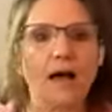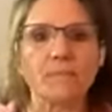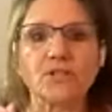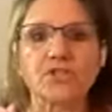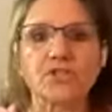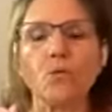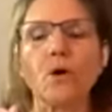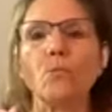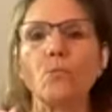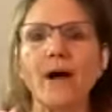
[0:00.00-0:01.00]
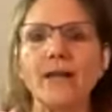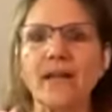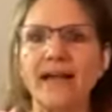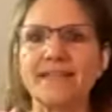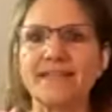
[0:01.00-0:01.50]
So
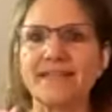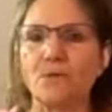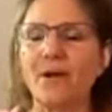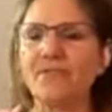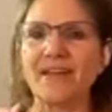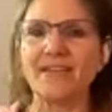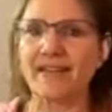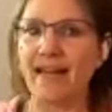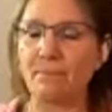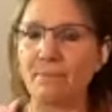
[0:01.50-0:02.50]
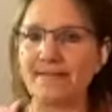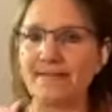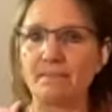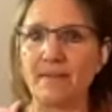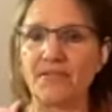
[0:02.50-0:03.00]
one thing that happens in
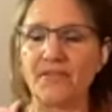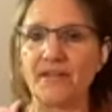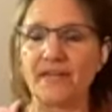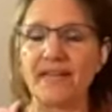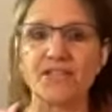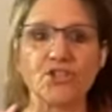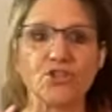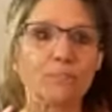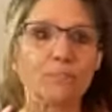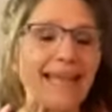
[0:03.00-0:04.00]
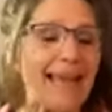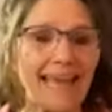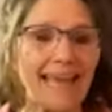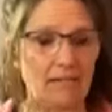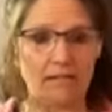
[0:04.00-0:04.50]
the method is you're
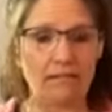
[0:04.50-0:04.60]
playing.